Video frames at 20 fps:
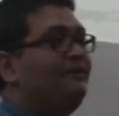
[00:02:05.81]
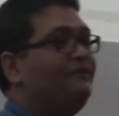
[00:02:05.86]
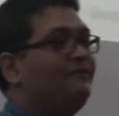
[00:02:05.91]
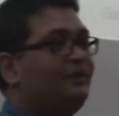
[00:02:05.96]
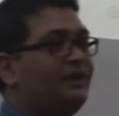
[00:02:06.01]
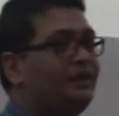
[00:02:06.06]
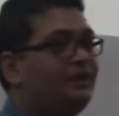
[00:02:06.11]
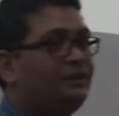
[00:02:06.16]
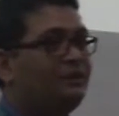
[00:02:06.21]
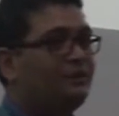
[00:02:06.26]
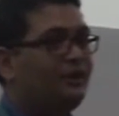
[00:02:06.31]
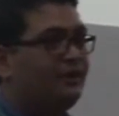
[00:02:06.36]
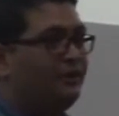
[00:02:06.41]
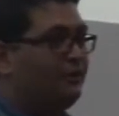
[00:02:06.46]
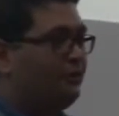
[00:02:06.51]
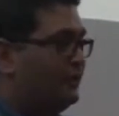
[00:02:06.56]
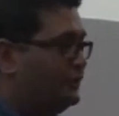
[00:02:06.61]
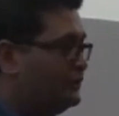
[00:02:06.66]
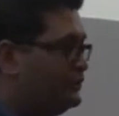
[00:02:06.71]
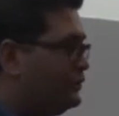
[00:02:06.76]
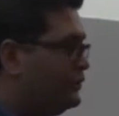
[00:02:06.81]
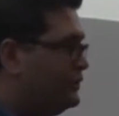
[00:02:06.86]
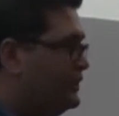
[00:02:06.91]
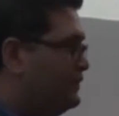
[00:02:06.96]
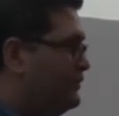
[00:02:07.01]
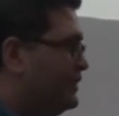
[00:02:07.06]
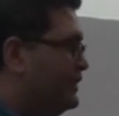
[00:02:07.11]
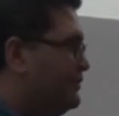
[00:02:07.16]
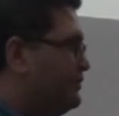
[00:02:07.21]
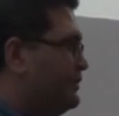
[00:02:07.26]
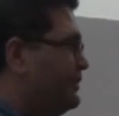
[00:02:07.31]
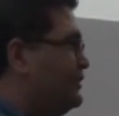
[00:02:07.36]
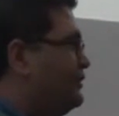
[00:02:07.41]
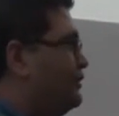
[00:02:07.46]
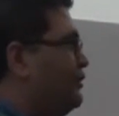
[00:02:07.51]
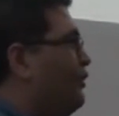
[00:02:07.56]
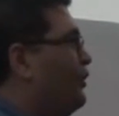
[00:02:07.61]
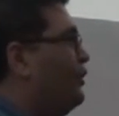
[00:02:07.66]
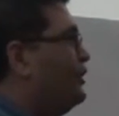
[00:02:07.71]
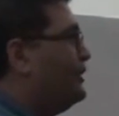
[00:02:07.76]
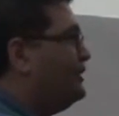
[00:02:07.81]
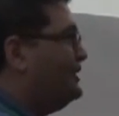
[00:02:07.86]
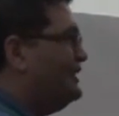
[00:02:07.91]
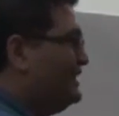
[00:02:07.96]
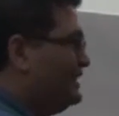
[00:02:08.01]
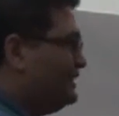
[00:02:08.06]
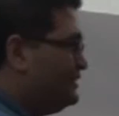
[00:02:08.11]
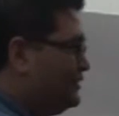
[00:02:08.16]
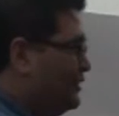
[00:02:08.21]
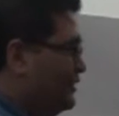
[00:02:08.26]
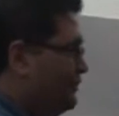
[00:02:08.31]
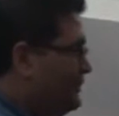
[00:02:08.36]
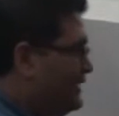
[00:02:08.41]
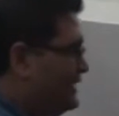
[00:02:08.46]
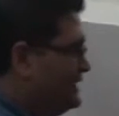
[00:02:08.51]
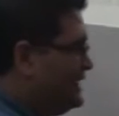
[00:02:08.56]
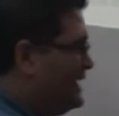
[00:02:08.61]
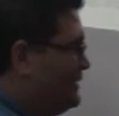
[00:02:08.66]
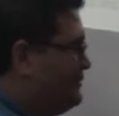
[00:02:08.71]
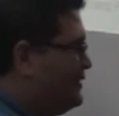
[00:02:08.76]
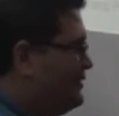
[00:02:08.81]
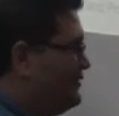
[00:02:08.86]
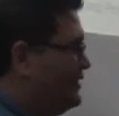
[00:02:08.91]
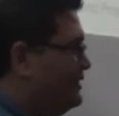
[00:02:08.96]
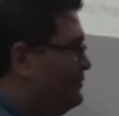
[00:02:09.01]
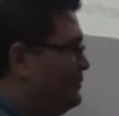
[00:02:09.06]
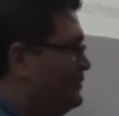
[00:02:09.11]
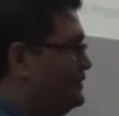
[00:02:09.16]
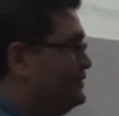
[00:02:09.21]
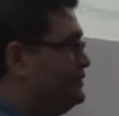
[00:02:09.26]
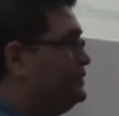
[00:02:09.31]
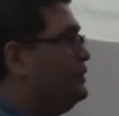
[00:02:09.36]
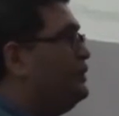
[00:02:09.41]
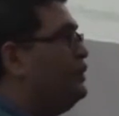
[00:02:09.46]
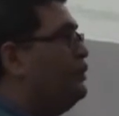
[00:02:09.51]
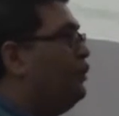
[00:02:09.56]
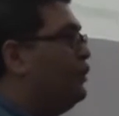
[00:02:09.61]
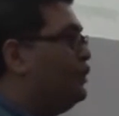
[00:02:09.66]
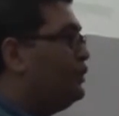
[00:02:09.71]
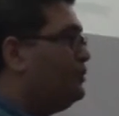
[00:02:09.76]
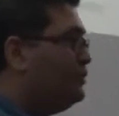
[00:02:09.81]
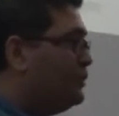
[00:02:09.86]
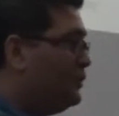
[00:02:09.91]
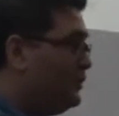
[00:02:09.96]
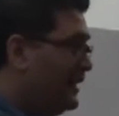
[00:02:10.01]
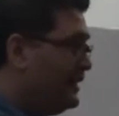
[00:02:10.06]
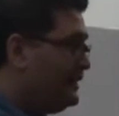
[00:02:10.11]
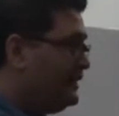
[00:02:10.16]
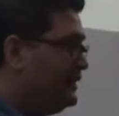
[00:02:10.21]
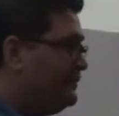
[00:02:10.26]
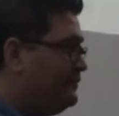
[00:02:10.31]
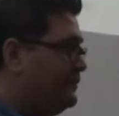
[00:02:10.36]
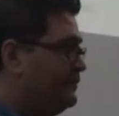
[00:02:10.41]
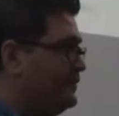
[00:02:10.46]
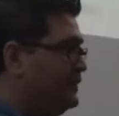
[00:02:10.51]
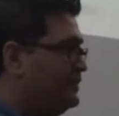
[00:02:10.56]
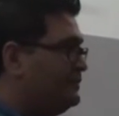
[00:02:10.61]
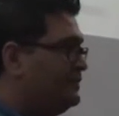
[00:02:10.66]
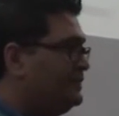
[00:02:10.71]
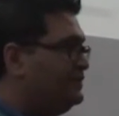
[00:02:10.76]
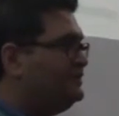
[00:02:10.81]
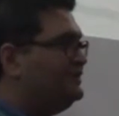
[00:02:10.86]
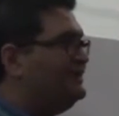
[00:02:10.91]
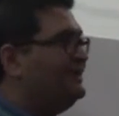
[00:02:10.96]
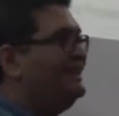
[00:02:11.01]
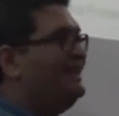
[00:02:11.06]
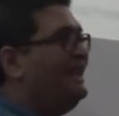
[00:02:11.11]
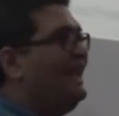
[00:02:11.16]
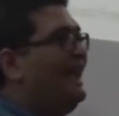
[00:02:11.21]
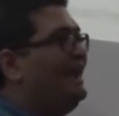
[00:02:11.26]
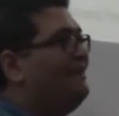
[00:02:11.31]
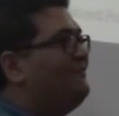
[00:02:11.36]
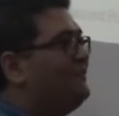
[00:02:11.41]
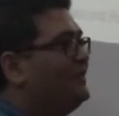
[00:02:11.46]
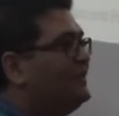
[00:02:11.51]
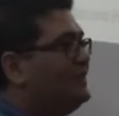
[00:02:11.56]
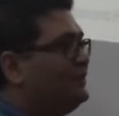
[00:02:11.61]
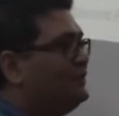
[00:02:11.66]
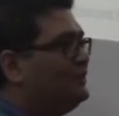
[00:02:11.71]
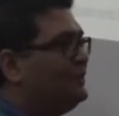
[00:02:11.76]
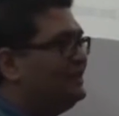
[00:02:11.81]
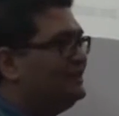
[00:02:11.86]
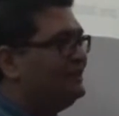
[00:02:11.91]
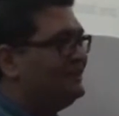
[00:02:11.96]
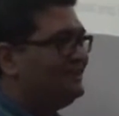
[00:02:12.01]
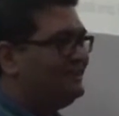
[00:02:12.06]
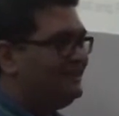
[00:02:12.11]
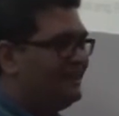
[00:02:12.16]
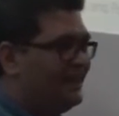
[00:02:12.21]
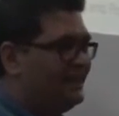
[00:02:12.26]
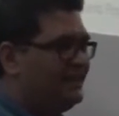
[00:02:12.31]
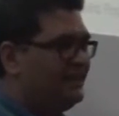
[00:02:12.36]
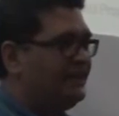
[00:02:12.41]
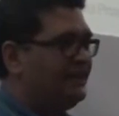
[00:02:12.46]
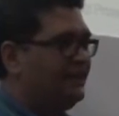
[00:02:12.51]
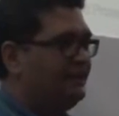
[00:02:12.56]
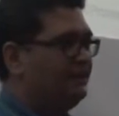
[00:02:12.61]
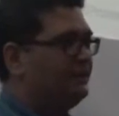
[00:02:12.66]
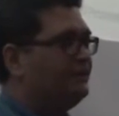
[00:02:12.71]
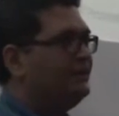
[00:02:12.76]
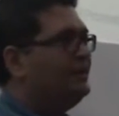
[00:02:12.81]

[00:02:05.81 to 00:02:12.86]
whether you are a console developer or a desktop-based game developer or a mobile game developer, and whether you are just starting out,